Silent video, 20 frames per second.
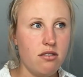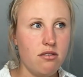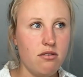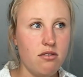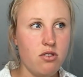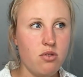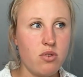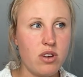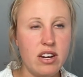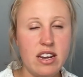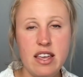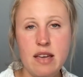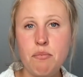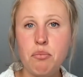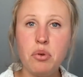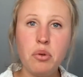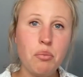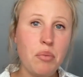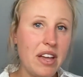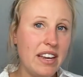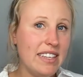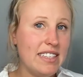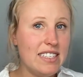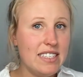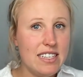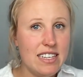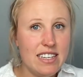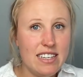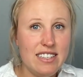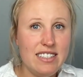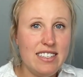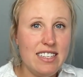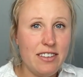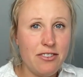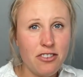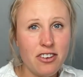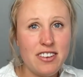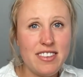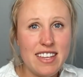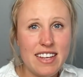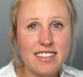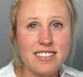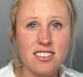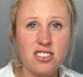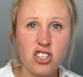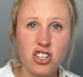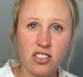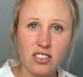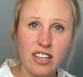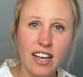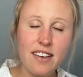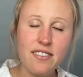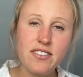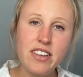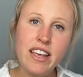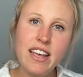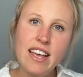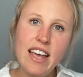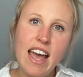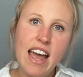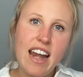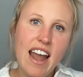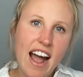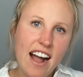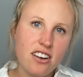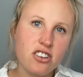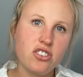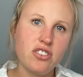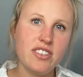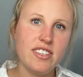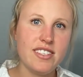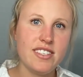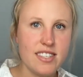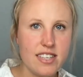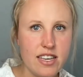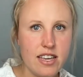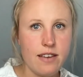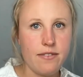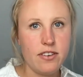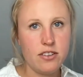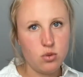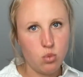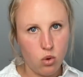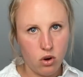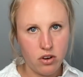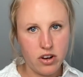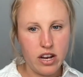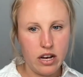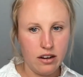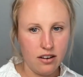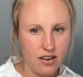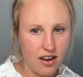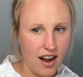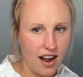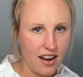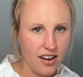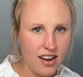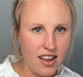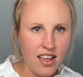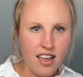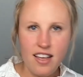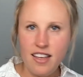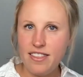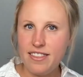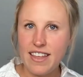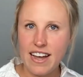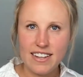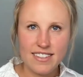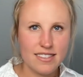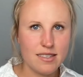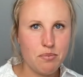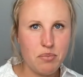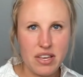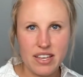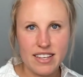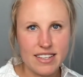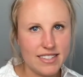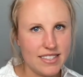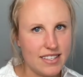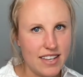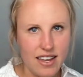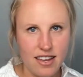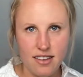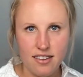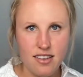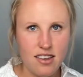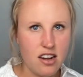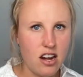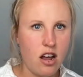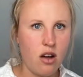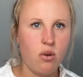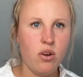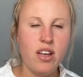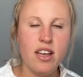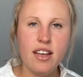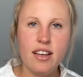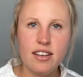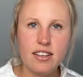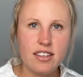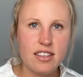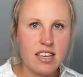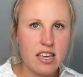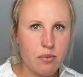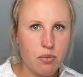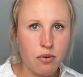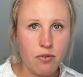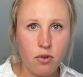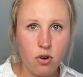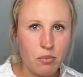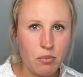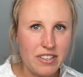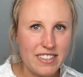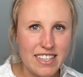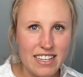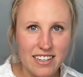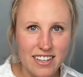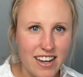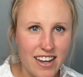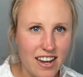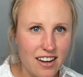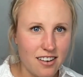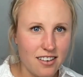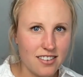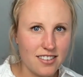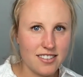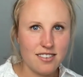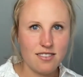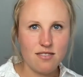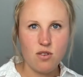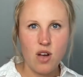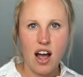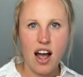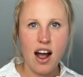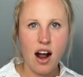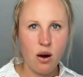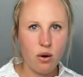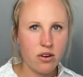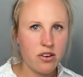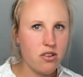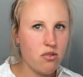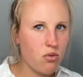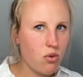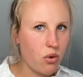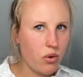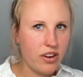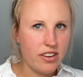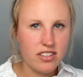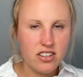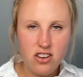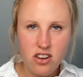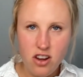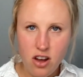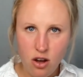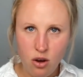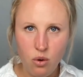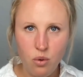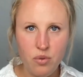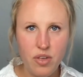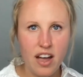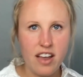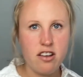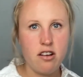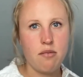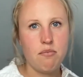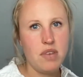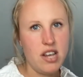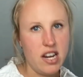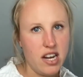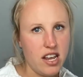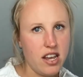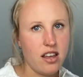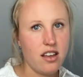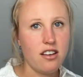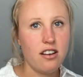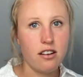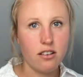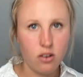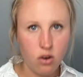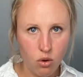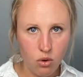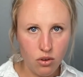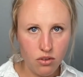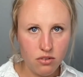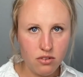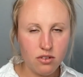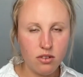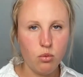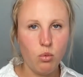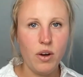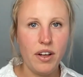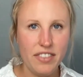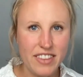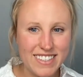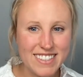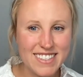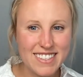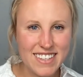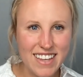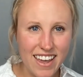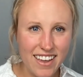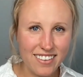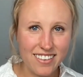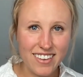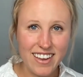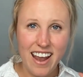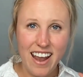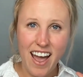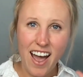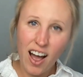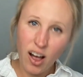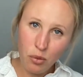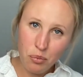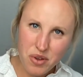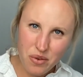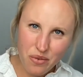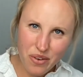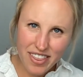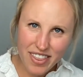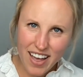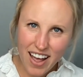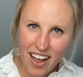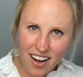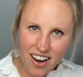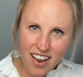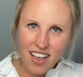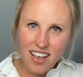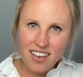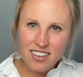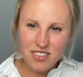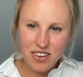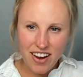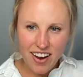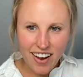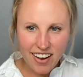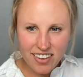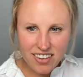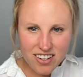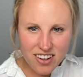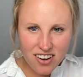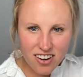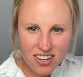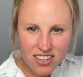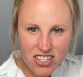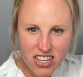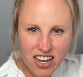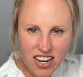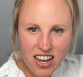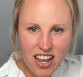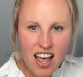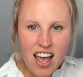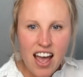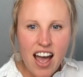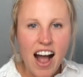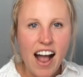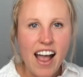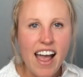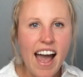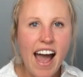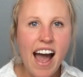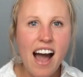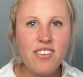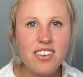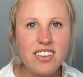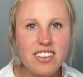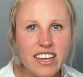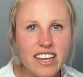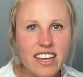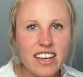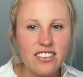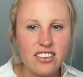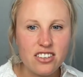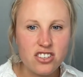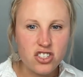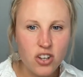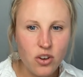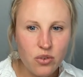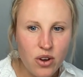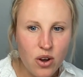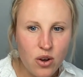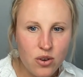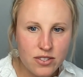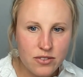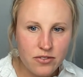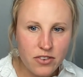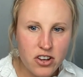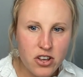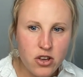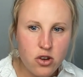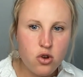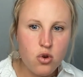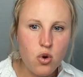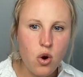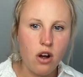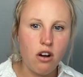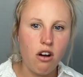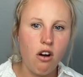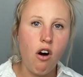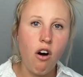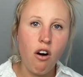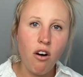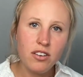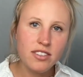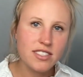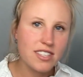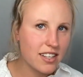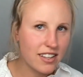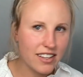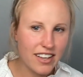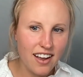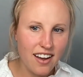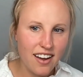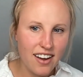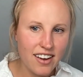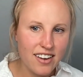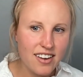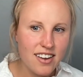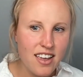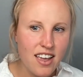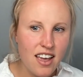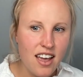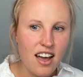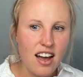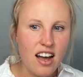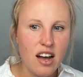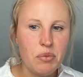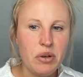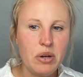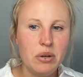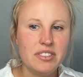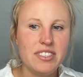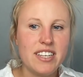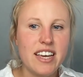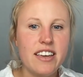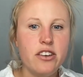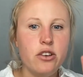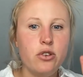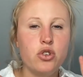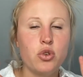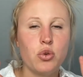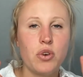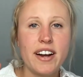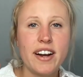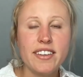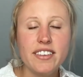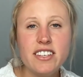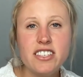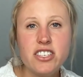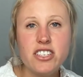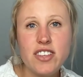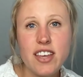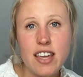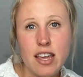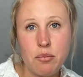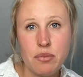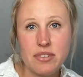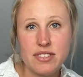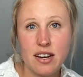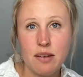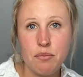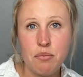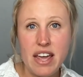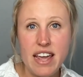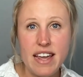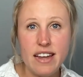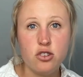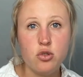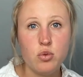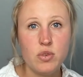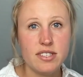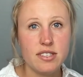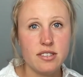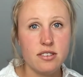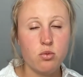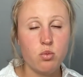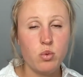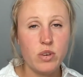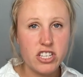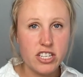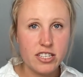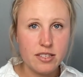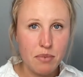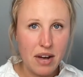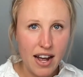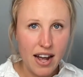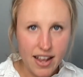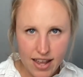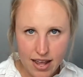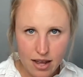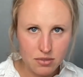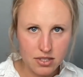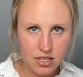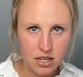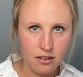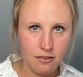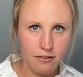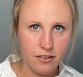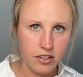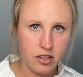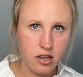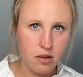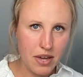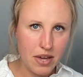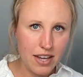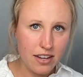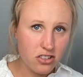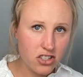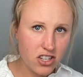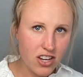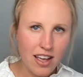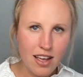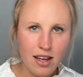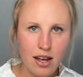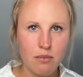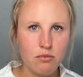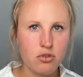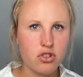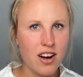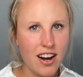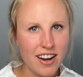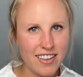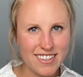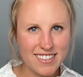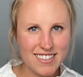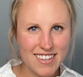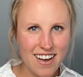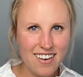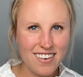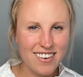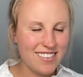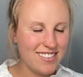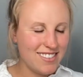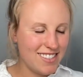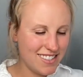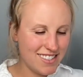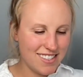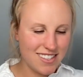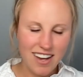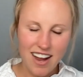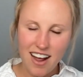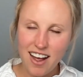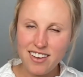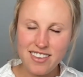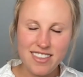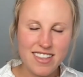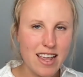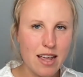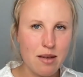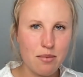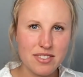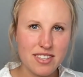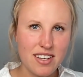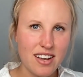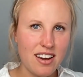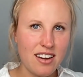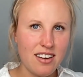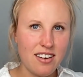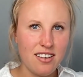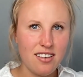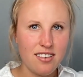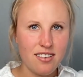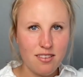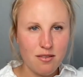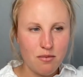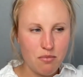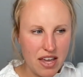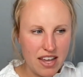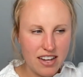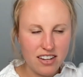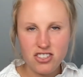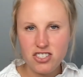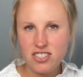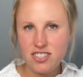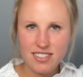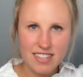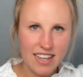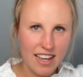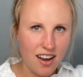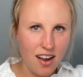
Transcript: you can implement different things into your life and actually see if it's working or not. That's the biggest thing, key performance indicators. How are you going to know that you're meeting your goal? Well, this scale can help you with that. So I highly encourage it. I have a link in the show notes for you all to click on. It'll take you directly to the Amazon page, which is my Amazon affiliate page. I'm trying this out. Just got the Amazon page set